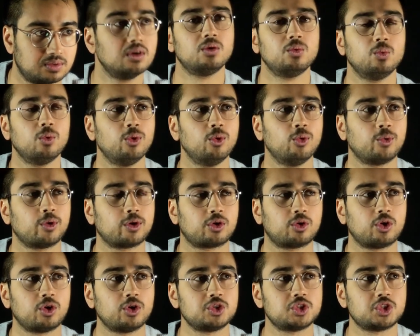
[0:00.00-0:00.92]
We'll
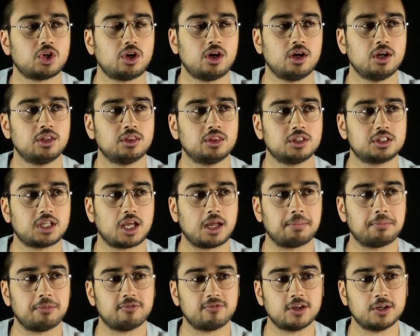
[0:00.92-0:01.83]
recurse on the type
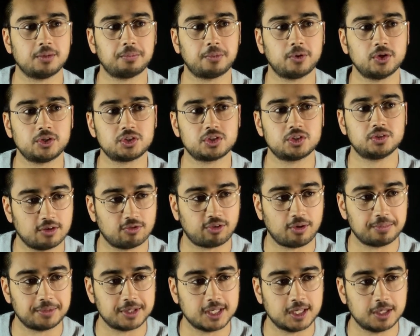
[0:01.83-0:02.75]
of input.
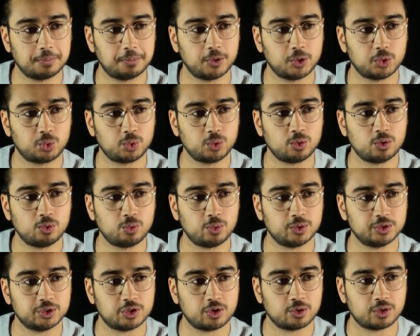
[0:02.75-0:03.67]
From the input rule, we'll
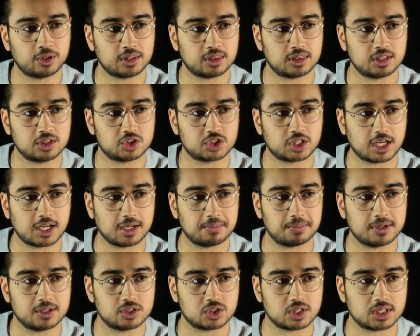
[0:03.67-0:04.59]
know that this type
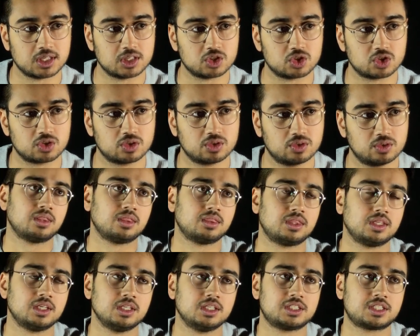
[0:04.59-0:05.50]
is int.
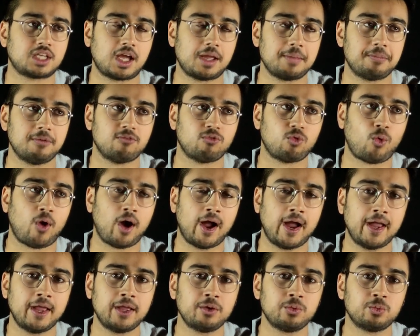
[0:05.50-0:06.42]
The type of
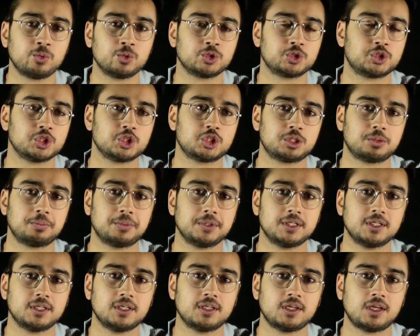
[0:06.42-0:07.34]
y will just
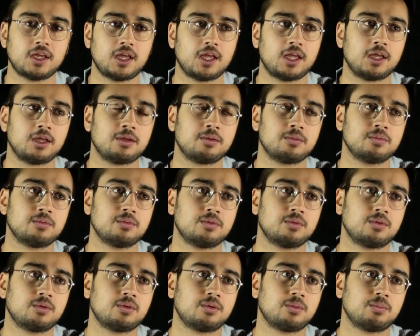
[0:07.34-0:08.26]
be a
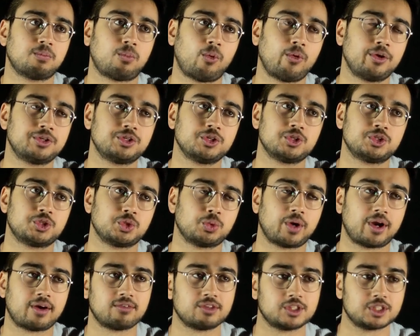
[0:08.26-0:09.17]
pointer to
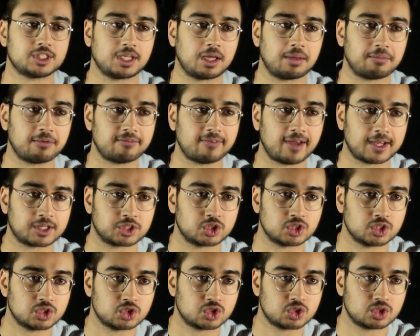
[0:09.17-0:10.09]
whatever the type of x
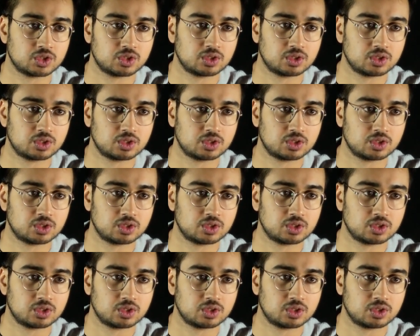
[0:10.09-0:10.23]
is.